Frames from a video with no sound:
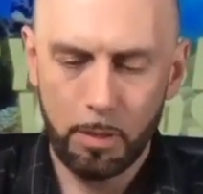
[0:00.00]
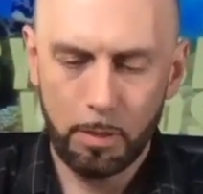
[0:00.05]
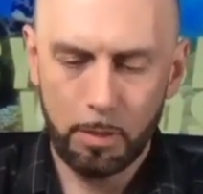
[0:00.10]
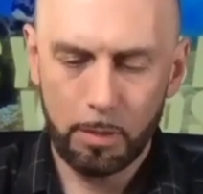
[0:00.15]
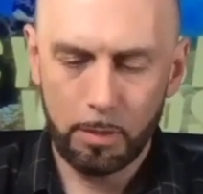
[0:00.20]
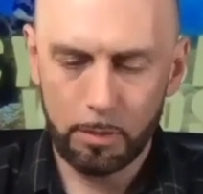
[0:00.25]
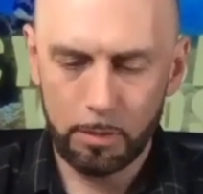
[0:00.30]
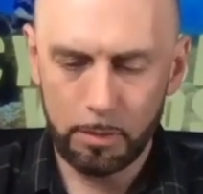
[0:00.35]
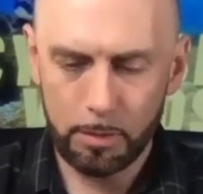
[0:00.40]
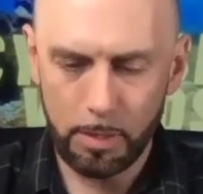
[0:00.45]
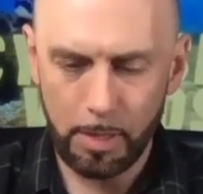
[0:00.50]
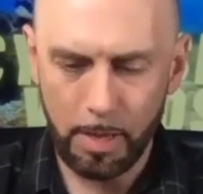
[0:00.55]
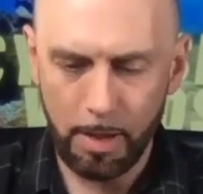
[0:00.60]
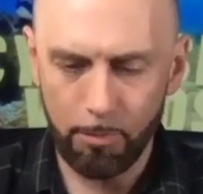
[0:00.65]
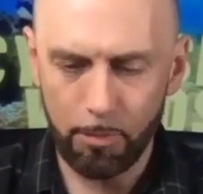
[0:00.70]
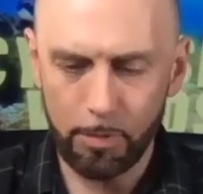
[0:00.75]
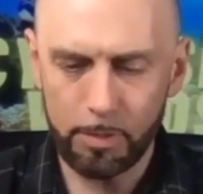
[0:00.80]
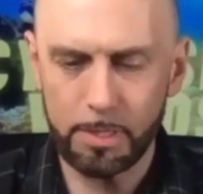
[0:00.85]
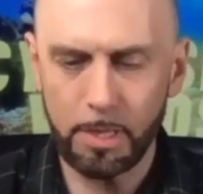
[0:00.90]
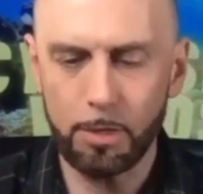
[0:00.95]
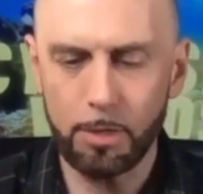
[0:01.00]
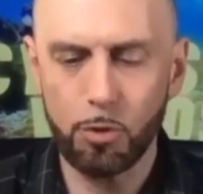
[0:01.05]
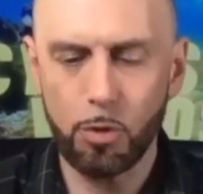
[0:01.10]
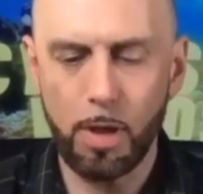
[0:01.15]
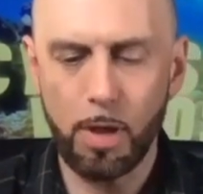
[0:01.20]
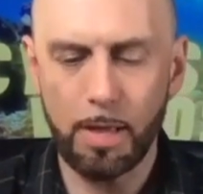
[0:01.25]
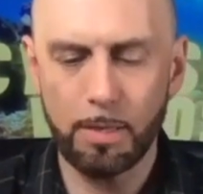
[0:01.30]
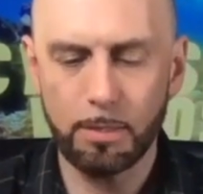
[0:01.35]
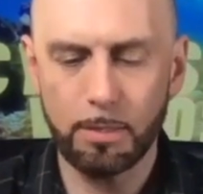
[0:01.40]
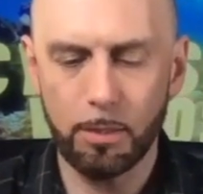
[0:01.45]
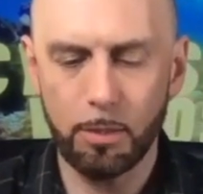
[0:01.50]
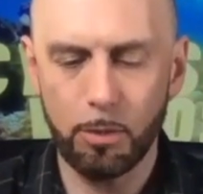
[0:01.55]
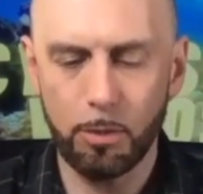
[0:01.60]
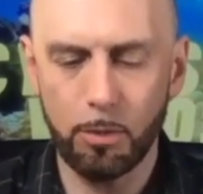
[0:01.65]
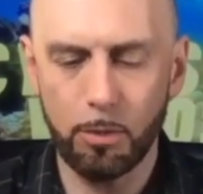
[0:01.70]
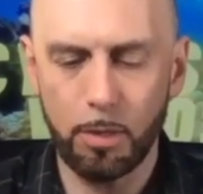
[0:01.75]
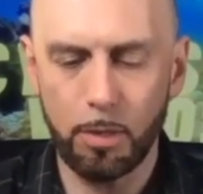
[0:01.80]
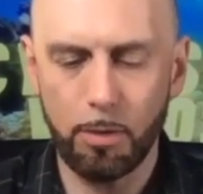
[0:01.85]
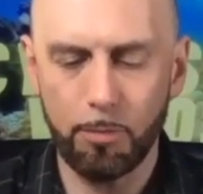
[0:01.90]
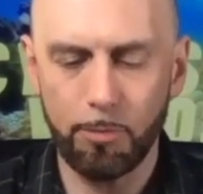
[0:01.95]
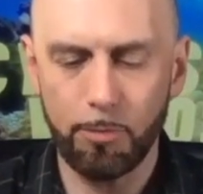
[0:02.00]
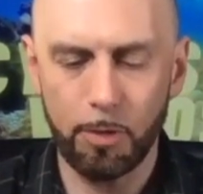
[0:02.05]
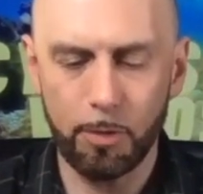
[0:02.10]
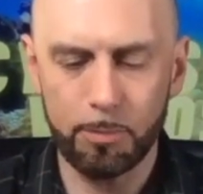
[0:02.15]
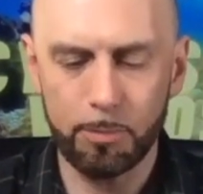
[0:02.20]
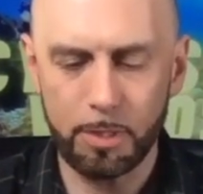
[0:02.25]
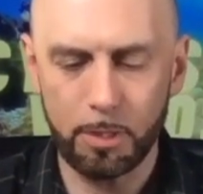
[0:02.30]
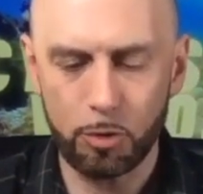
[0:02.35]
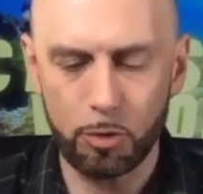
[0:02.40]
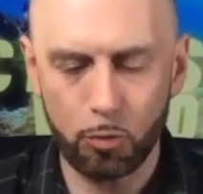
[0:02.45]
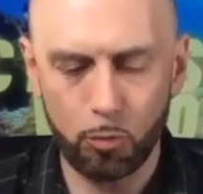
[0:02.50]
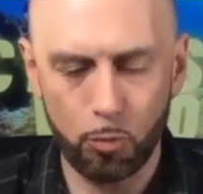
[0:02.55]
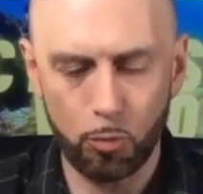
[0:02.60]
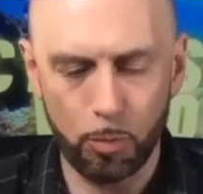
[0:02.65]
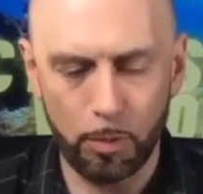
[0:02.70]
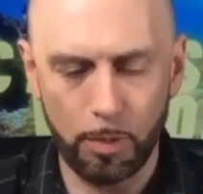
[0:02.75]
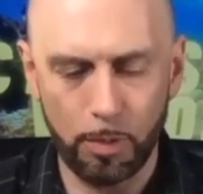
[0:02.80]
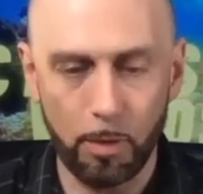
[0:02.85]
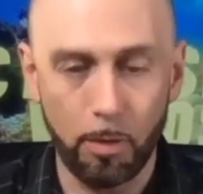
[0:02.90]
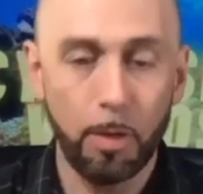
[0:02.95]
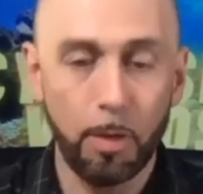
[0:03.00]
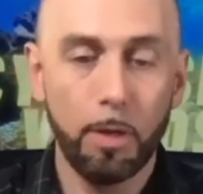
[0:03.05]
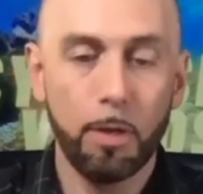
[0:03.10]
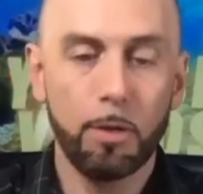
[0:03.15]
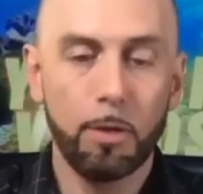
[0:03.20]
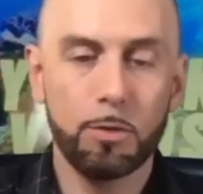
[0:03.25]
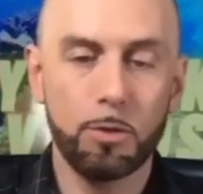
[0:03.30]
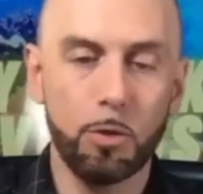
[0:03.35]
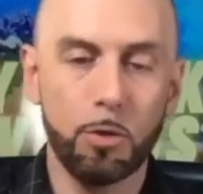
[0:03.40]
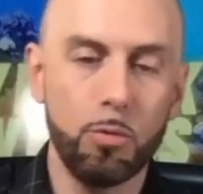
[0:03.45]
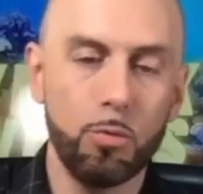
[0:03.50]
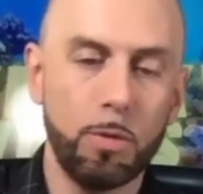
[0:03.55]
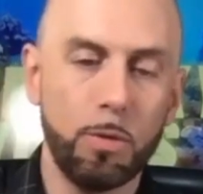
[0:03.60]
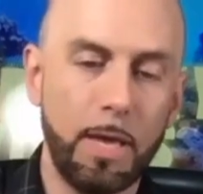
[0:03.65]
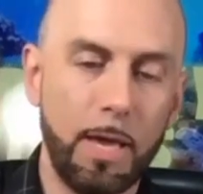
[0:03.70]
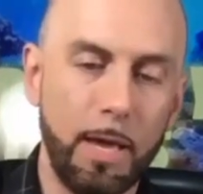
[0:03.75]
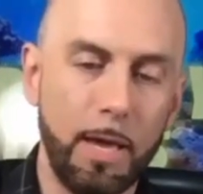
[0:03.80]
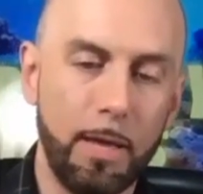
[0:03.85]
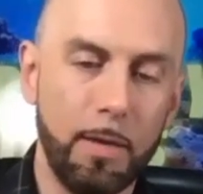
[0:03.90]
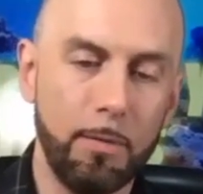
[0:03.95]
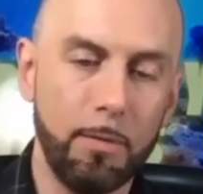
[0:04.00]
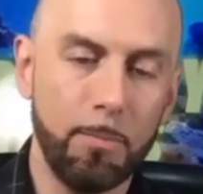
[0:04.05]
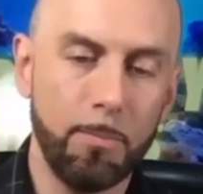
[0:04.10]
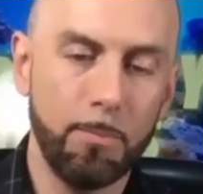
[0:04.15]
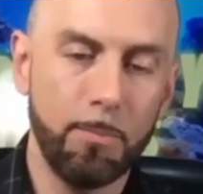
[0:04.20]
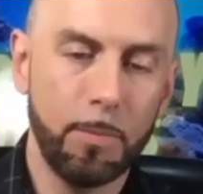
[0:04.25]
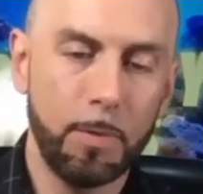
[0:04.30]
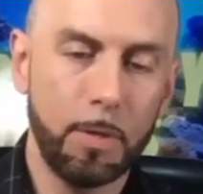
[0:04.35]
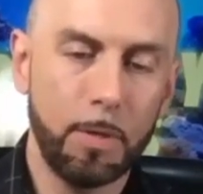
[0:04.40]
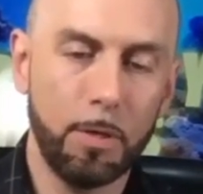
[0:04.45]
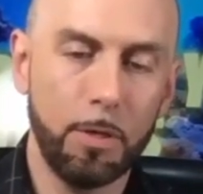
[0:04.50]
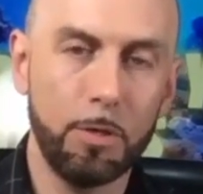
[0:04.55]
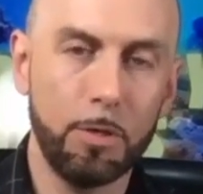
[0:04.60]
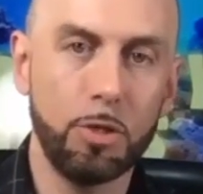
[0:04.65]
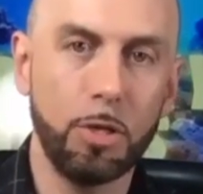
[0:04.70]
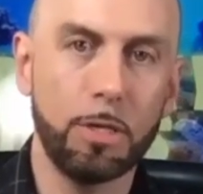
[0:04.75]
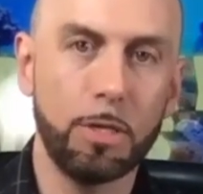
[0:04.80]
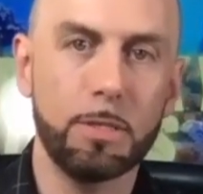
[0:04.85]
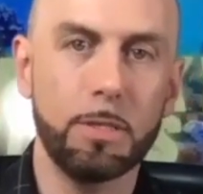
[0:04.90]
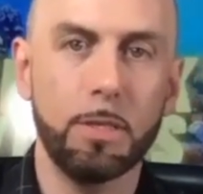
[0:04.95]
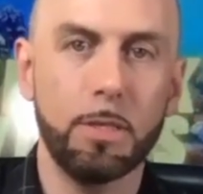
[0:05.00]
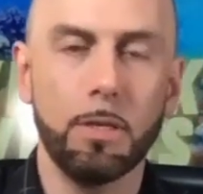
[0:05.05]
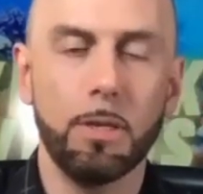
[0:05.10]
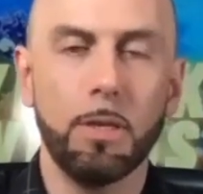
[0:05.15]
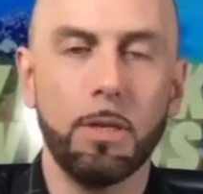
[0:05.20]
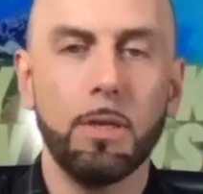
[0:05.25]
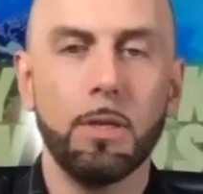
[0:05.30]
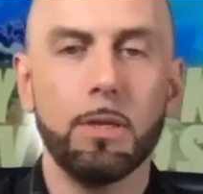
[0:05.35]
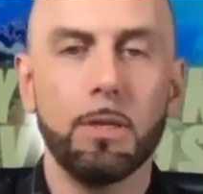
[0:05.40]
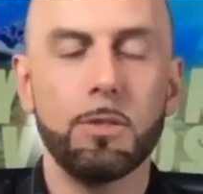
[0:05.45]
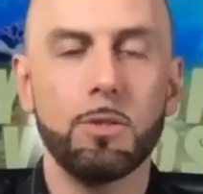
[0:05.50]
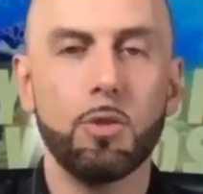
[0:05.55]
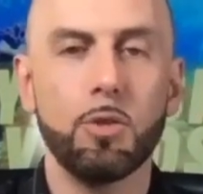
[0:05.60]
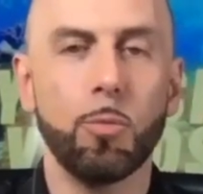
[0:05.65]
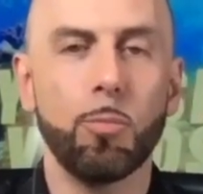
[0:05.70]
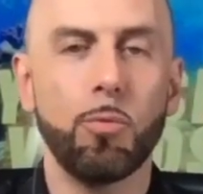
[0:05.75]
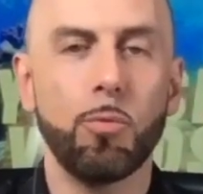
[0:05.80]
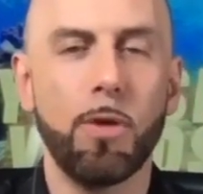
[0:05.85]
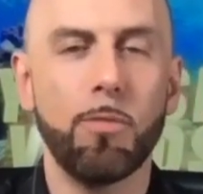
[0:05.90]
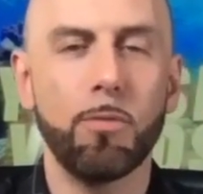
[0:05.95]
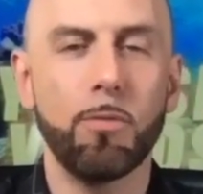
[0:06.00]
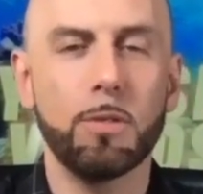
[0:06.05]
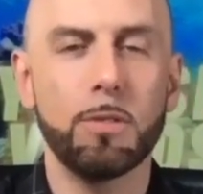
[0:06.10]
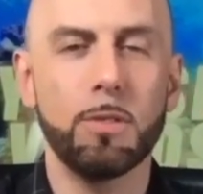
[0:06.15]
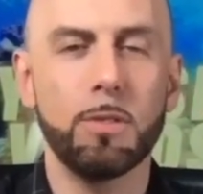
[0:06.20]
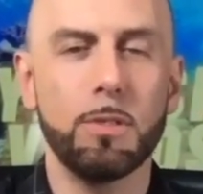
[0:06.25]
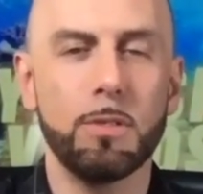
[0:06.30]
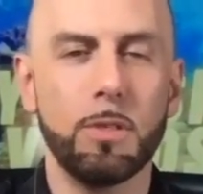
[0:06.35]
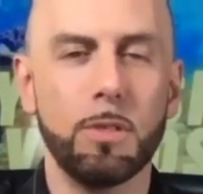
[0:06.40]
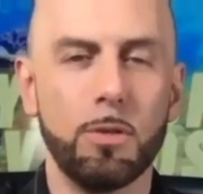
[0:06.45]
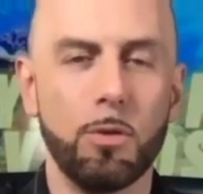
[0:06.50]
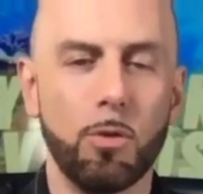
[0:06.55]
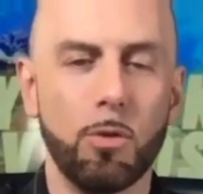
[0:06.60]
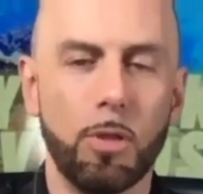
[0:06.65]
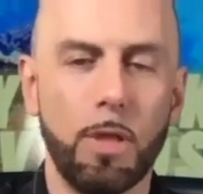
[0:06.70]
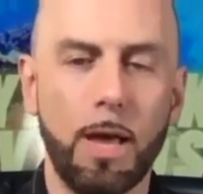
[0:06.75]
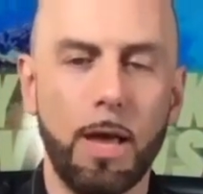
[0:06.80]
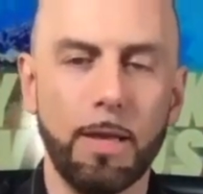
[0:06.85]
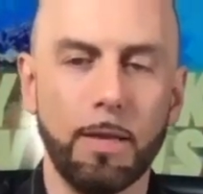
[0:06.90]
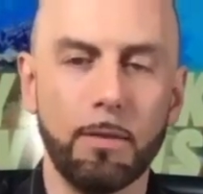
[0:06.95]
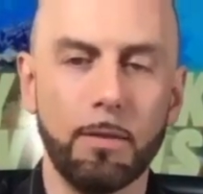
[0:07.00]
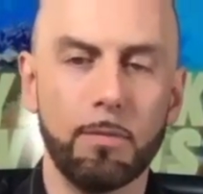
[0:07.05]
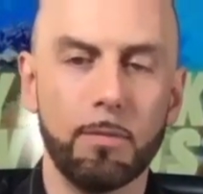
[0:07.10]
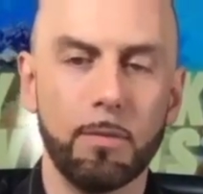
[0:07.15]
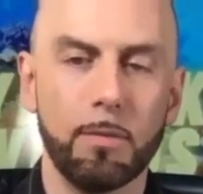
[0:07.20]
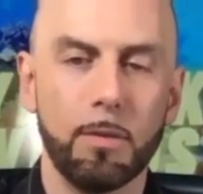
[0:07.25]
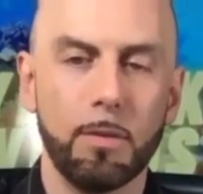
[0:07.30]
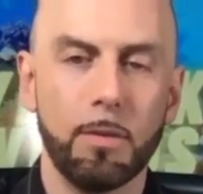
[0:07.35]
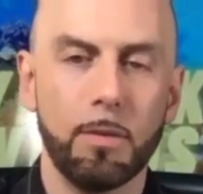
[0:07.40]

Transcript: see every center has a little Phillips head screw in there. So you can adjust it to your preferences and your likes.